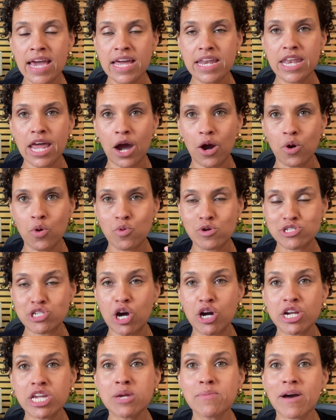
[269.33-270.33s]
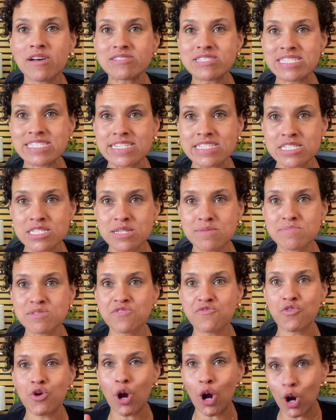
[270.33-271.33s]
Now, we're talking about systems
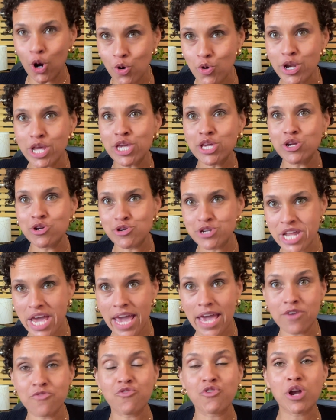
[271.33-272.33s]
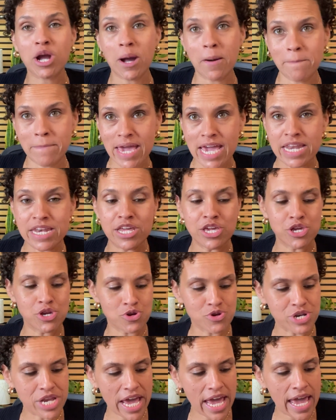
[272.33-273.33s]
for owning your day, for commanding
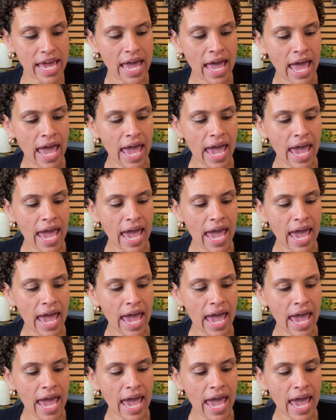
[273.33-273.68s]
your day.